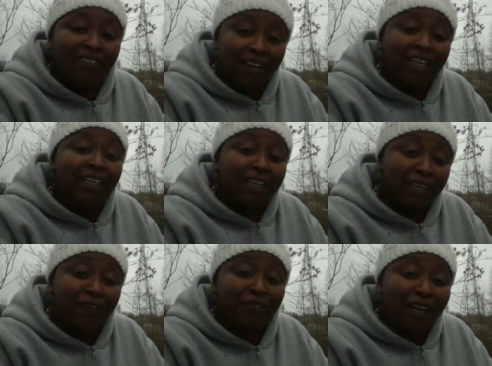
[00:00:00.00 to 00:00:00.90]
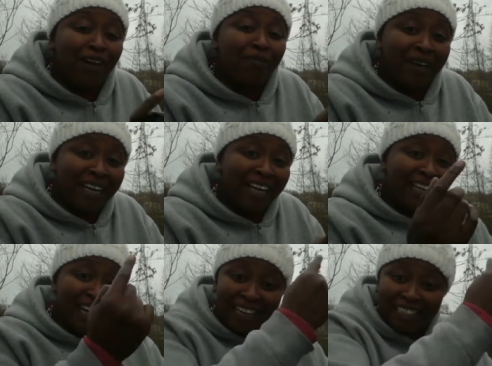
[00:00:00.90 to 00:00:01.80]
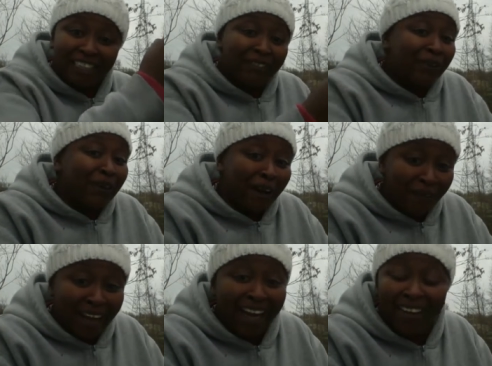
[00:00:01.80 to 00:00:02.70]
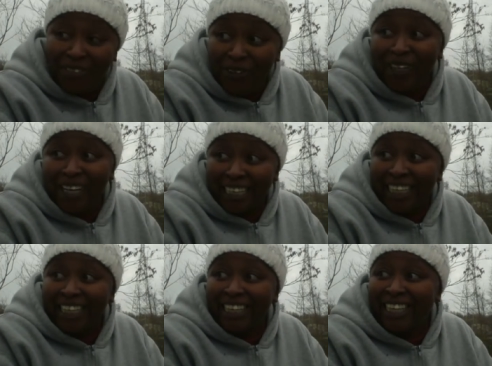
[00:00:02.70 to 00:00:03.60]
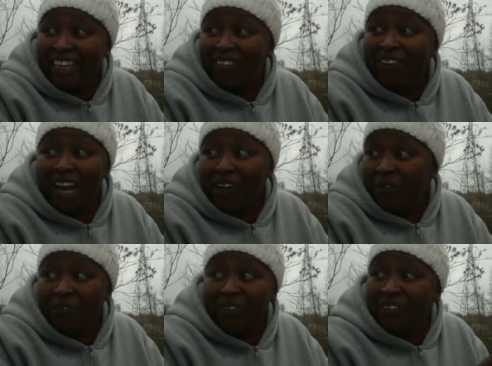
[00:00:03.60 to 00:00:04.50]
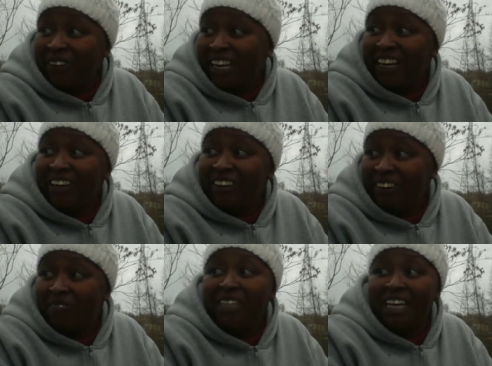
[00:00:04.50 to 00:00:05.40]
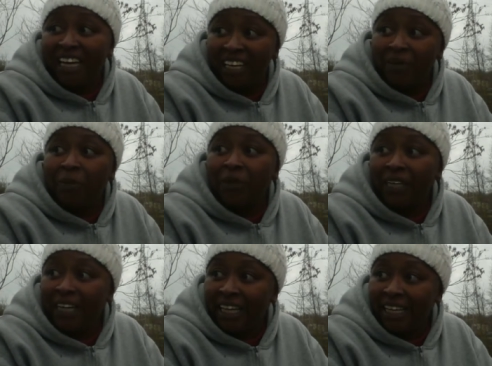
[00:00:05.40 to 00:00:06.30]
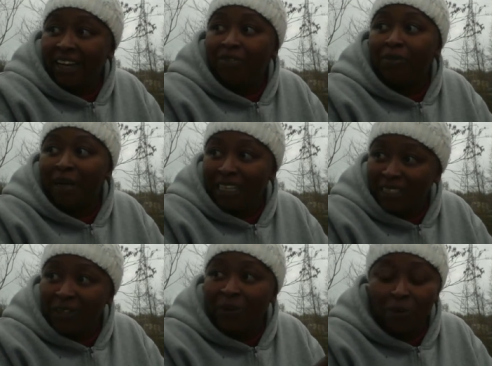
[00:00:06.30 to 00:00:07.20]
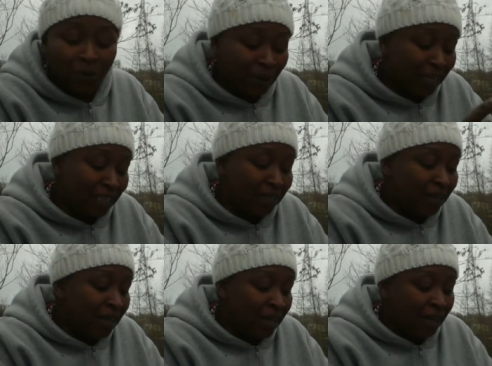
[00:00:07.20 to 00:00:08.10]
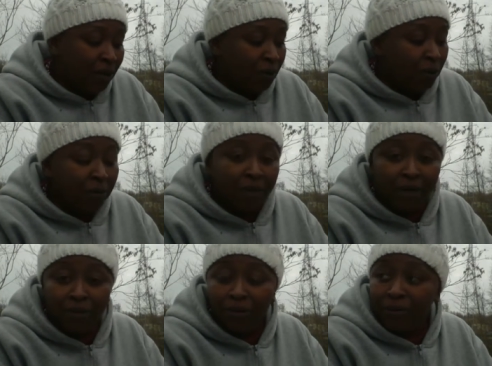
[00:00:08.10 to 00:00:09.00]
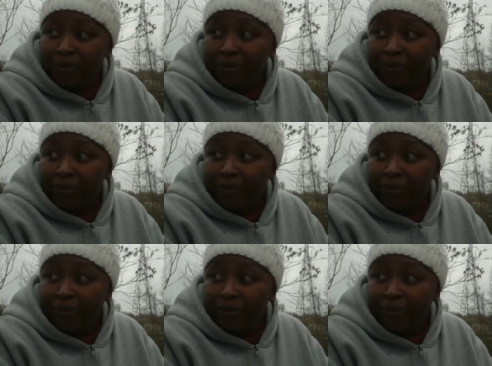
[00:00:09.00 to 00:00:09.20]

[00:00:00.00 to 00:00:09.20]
y'all lucky, they'll fly on my head and y'all can see them go that way. If you lucky. But I don't know which way they going, but they getting them all together. Everybody's starting to walk as one big group.